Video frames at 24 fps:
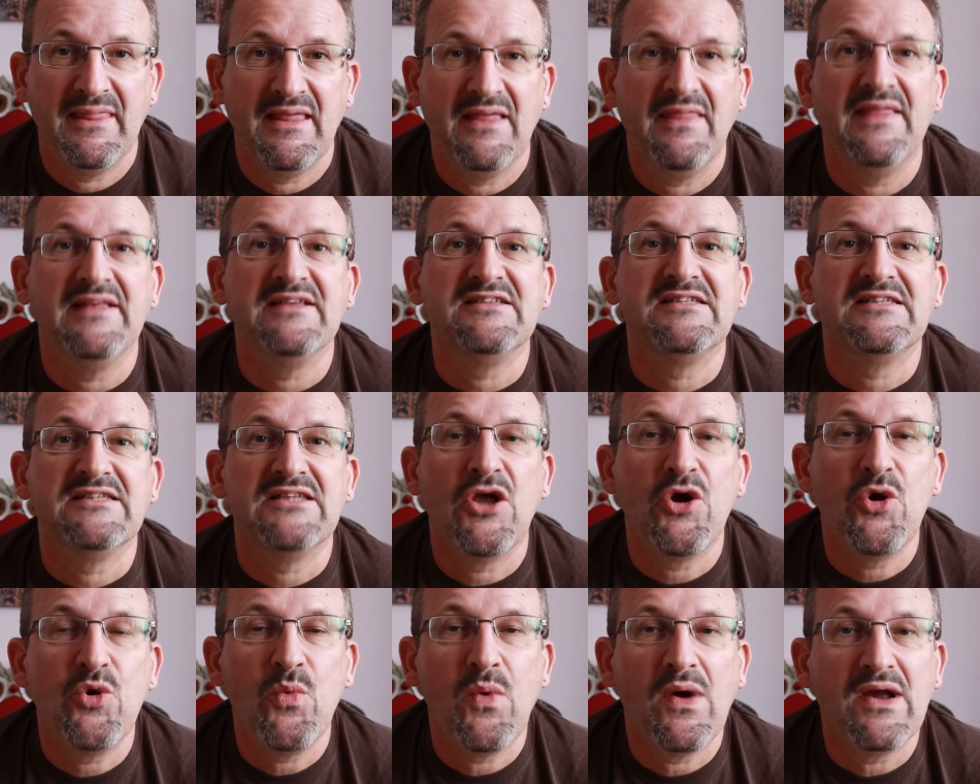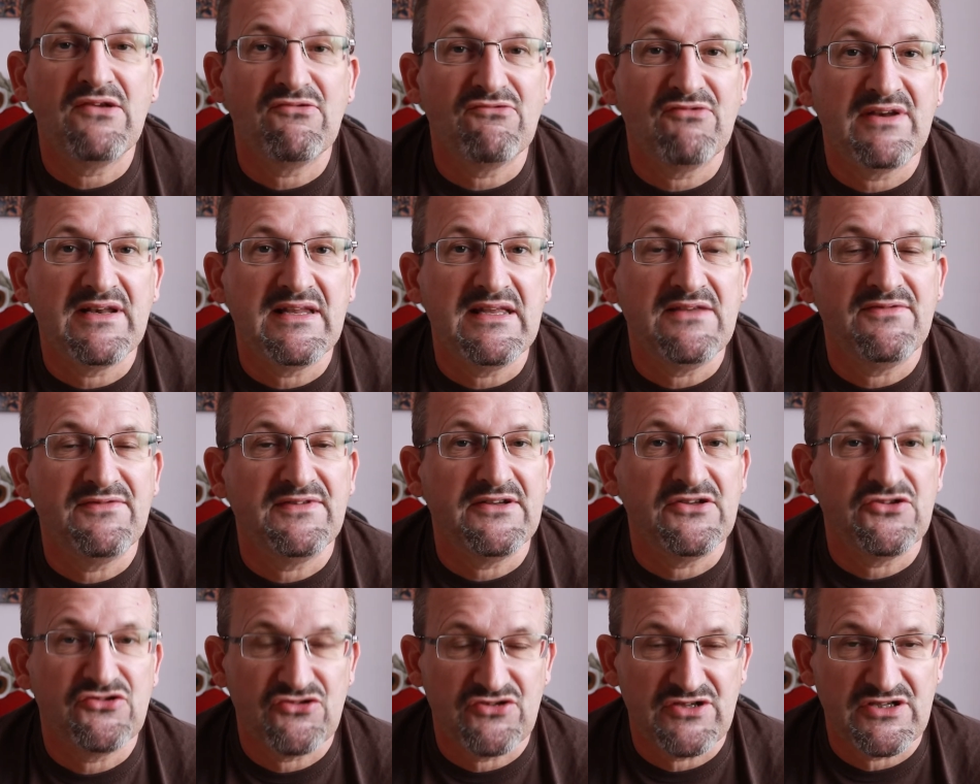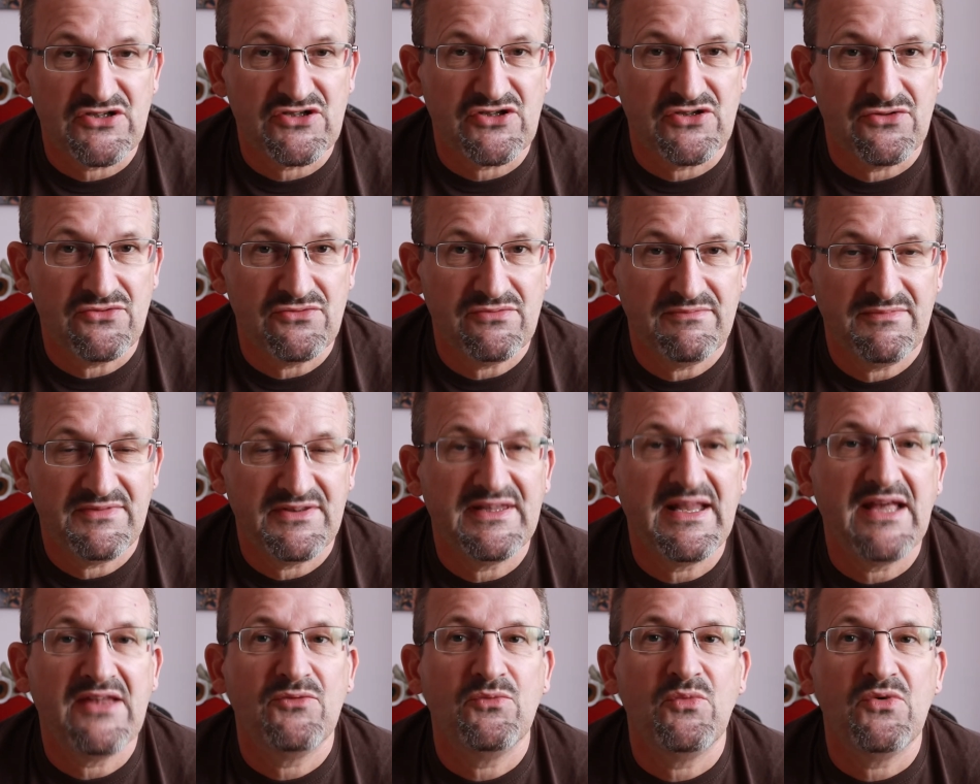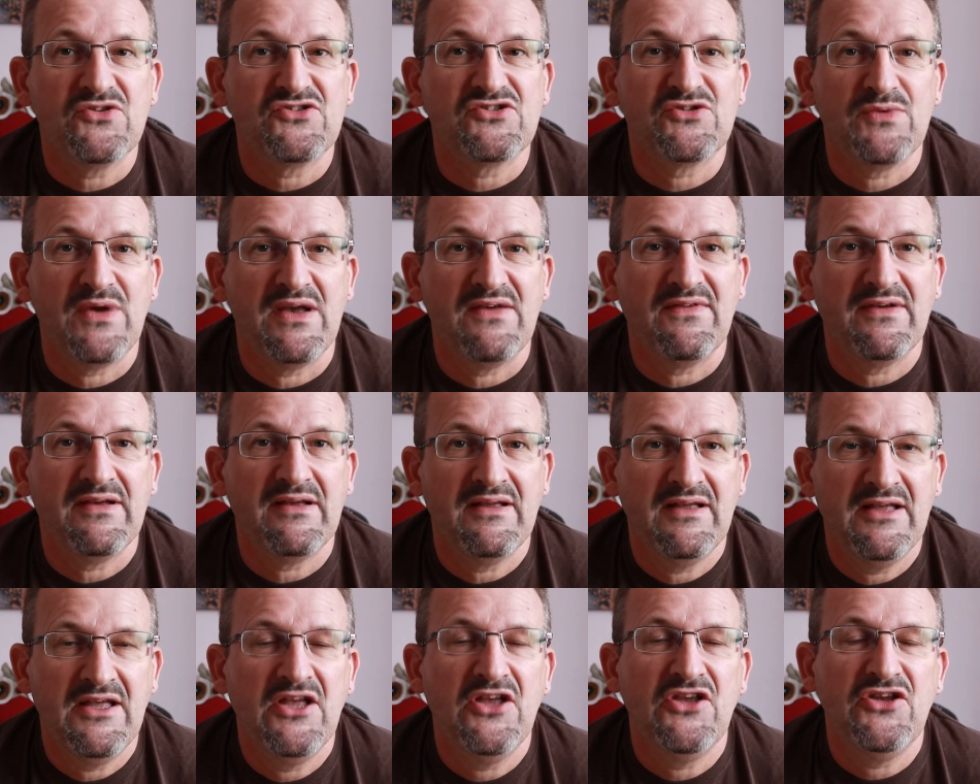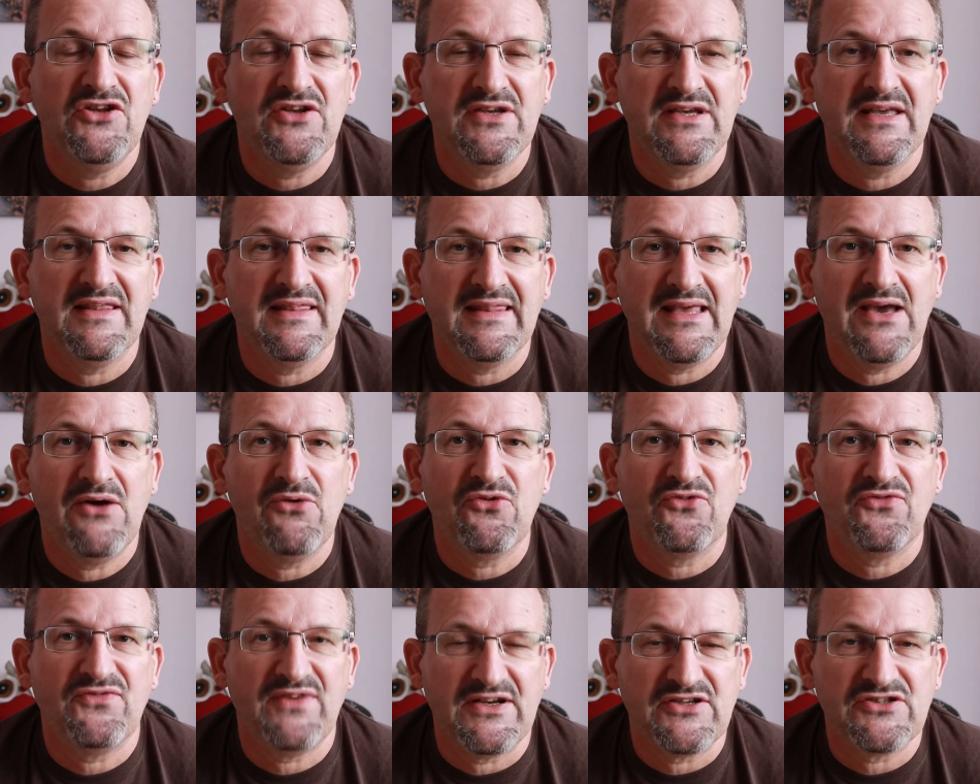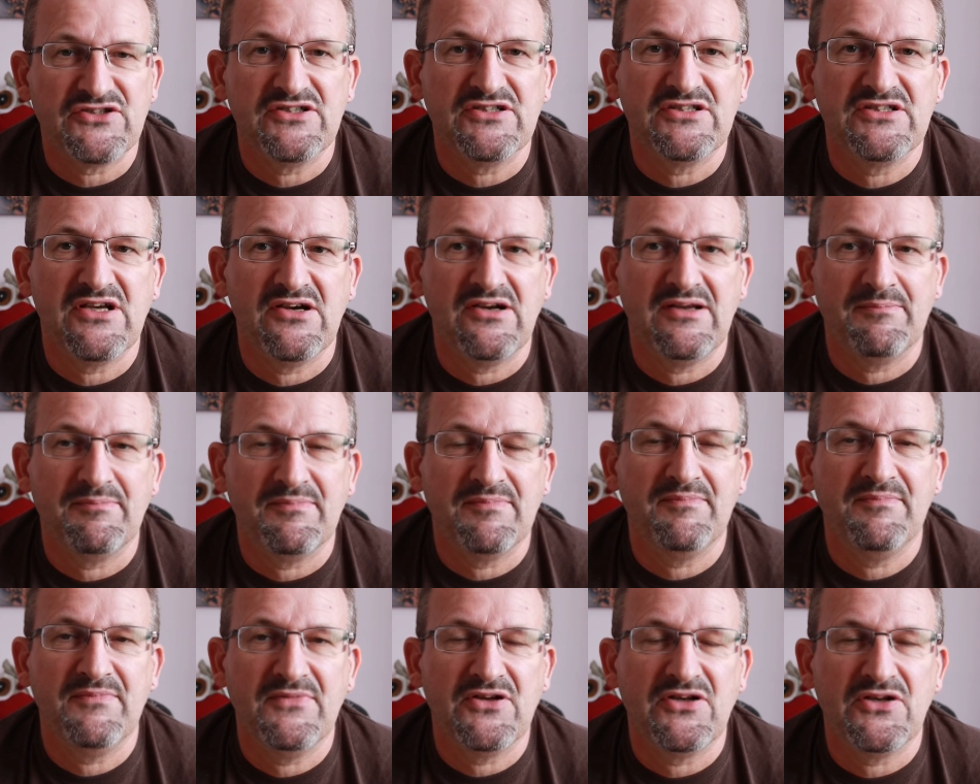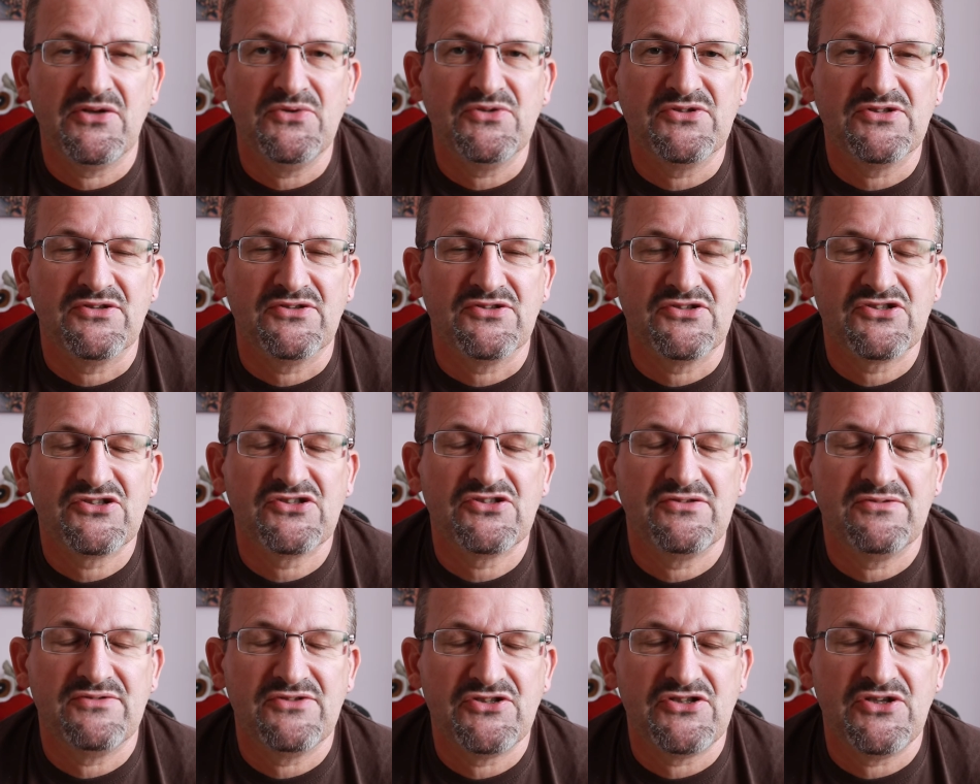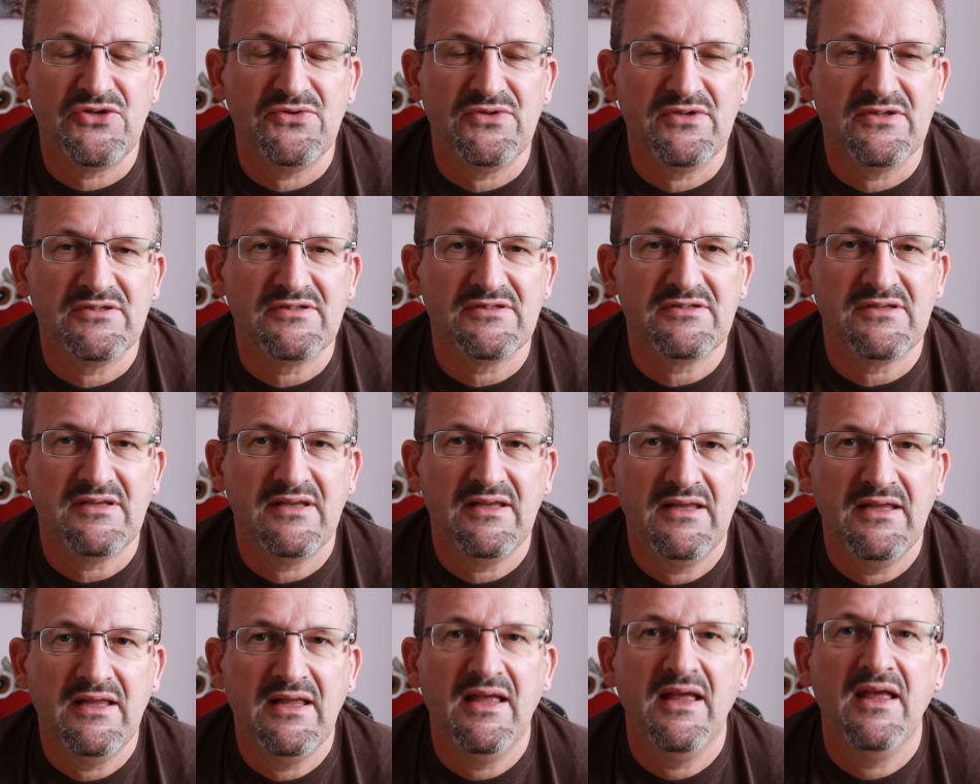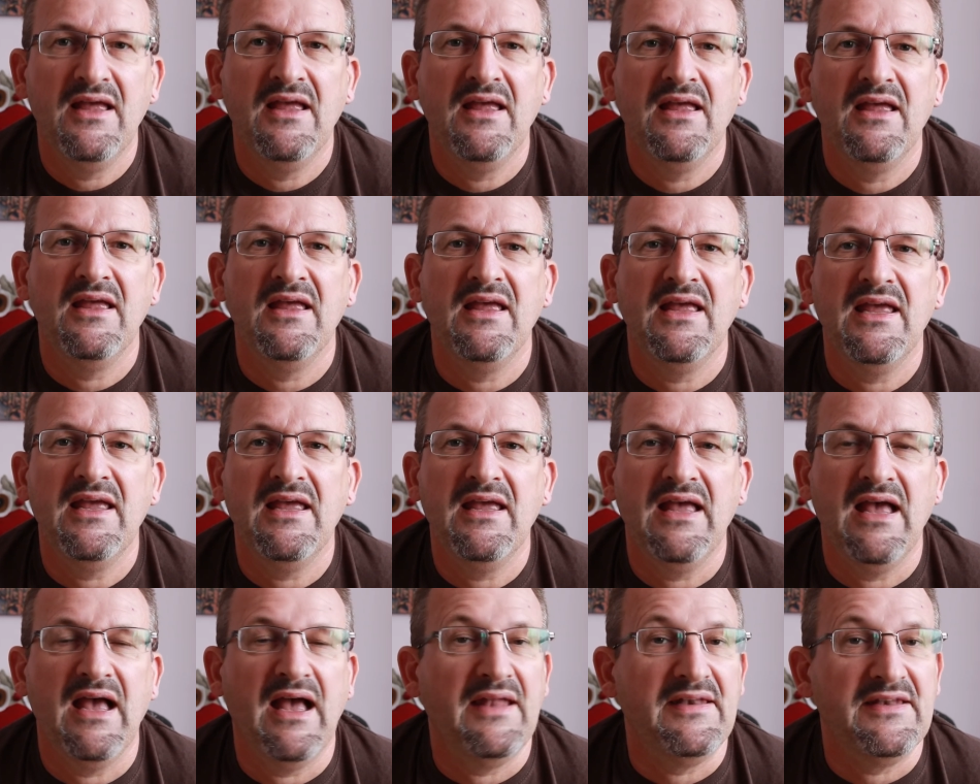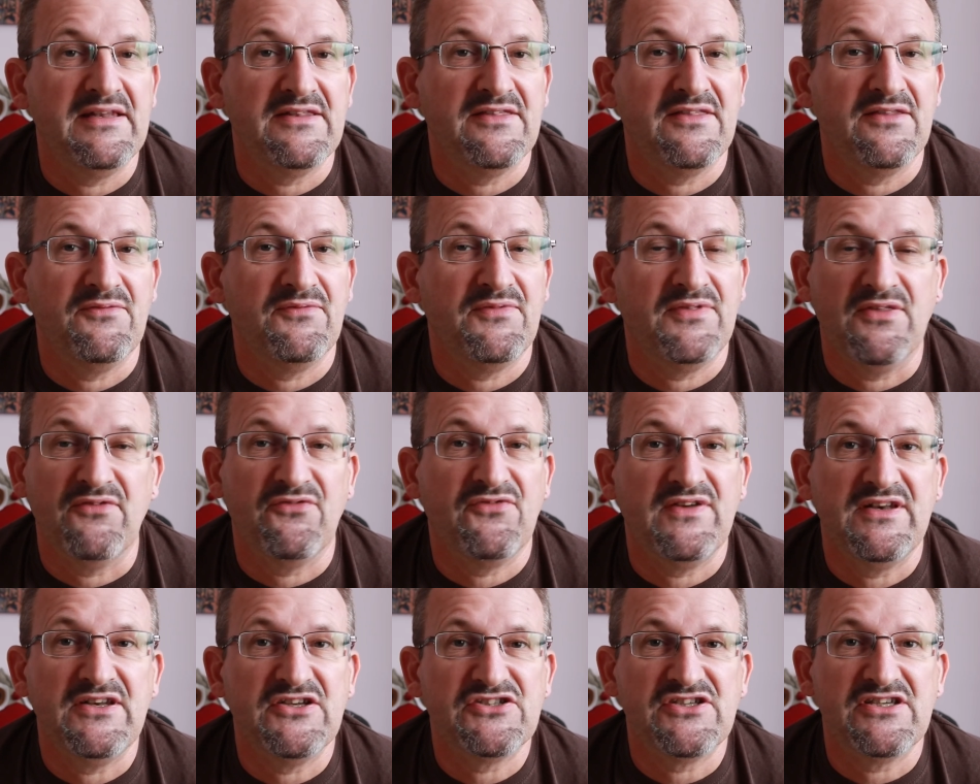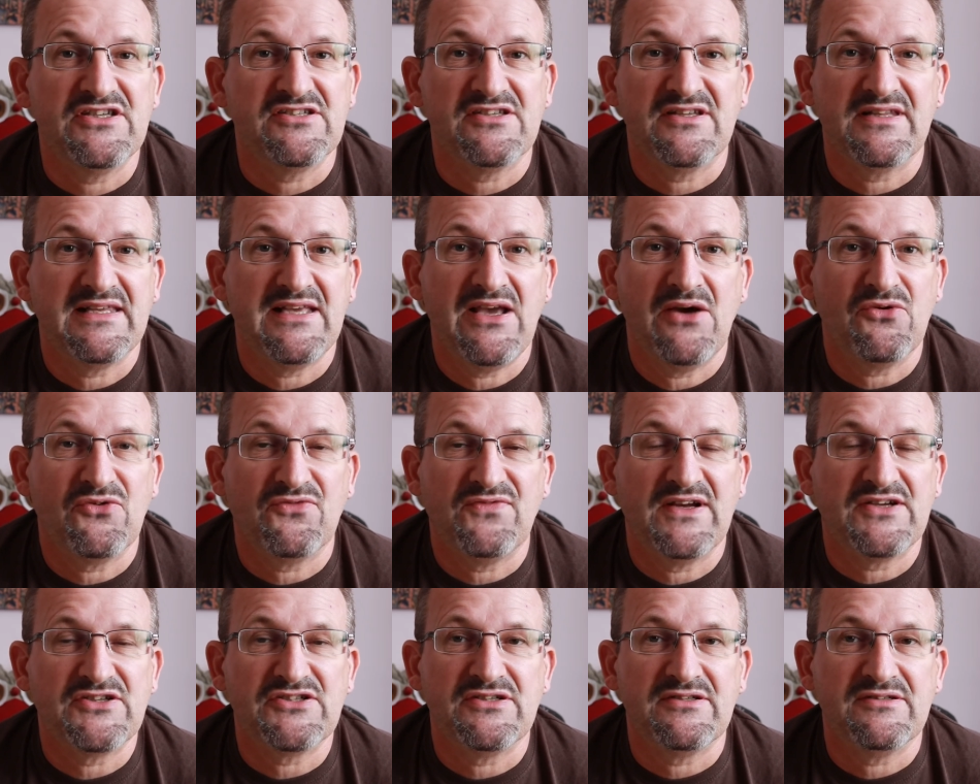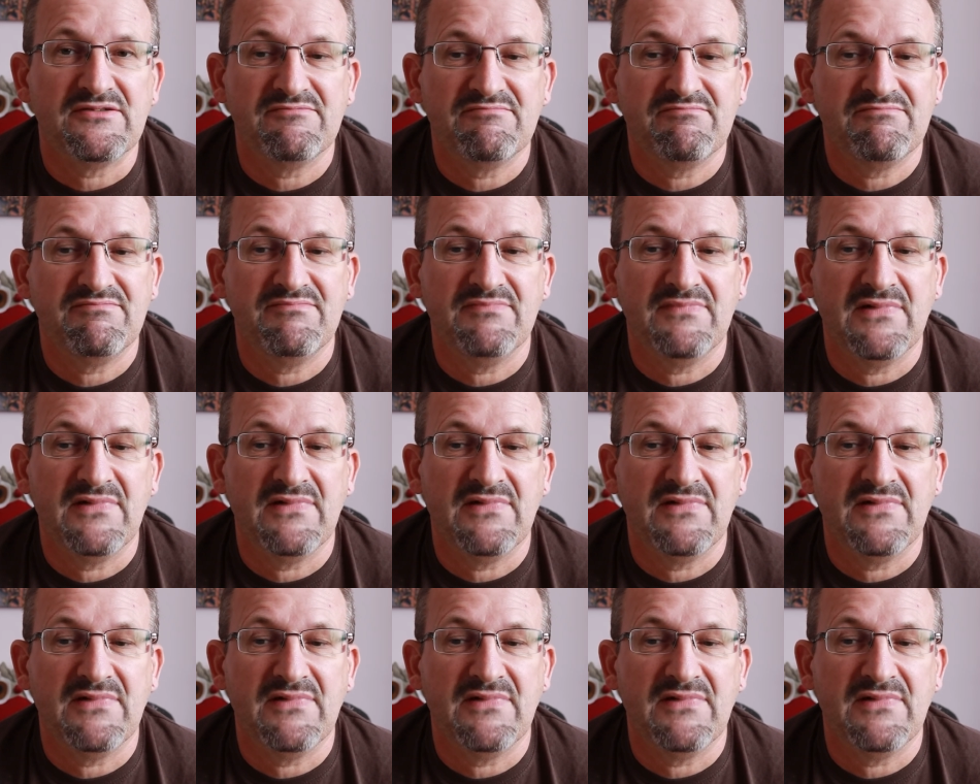There's no weight relief in a traditional, none whatsoever. You get the old-fashioned type Cluson's tuners, and the finishes are the old-fashioned